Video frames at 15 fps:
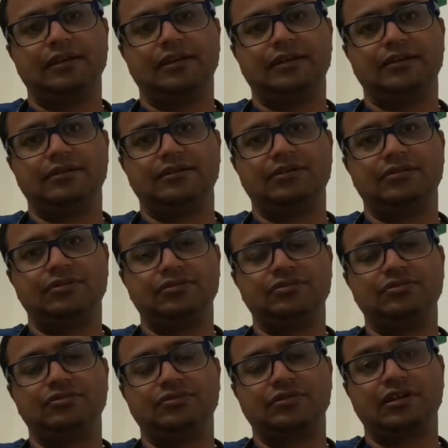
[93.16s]
in
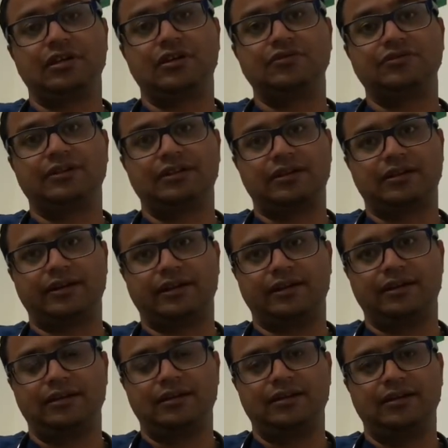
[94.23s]
2009.
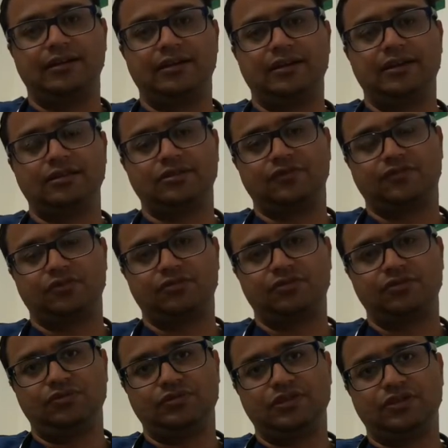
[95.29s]
So from
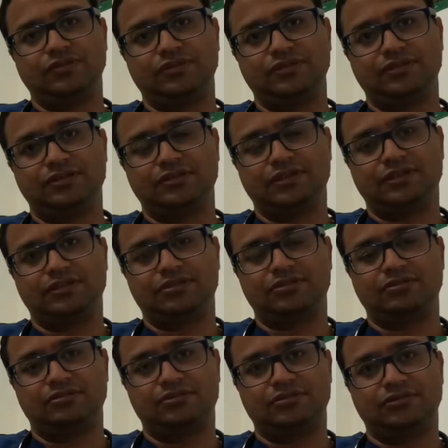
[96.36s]
2006
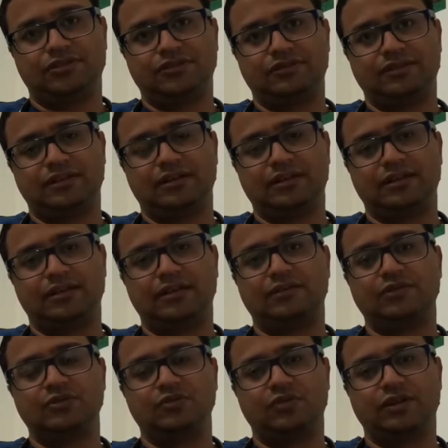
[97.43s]
to 2009, I
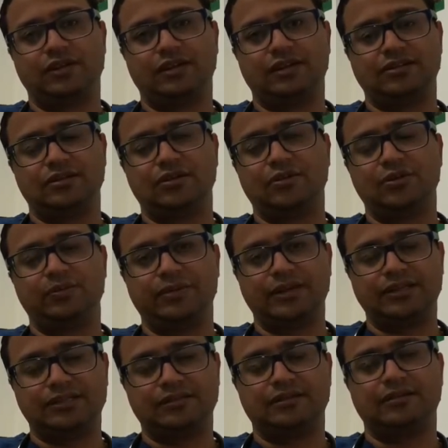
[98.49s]
was working as an
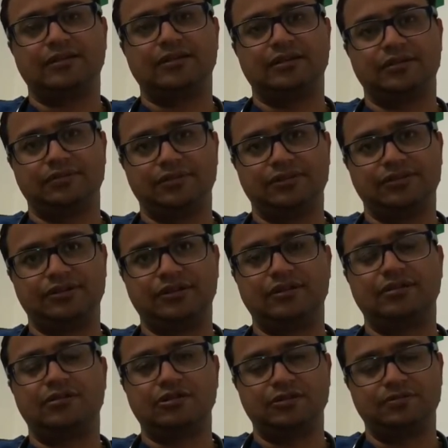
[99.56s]
occupational therapist
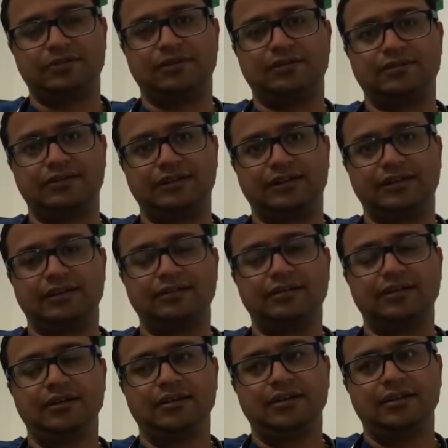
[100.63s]
in hospital settings,
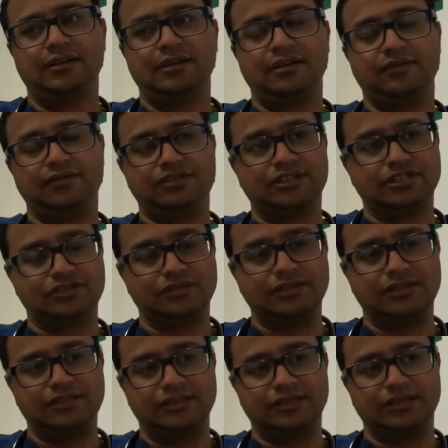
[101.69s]
which
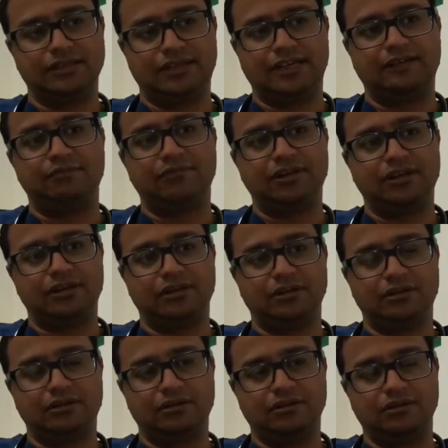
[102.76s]
actually gave
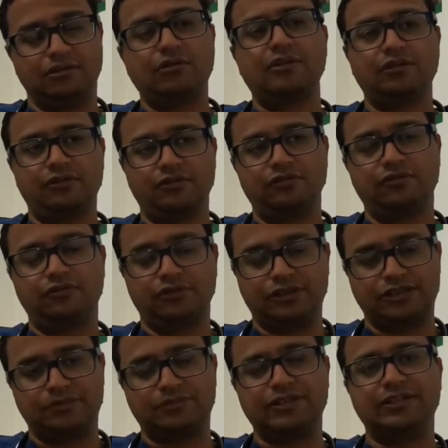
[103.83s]
me quite a good
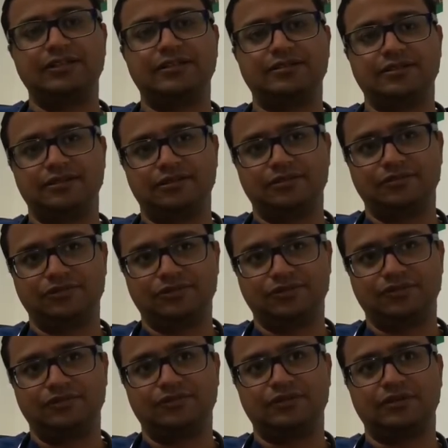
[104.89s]
experience in terms of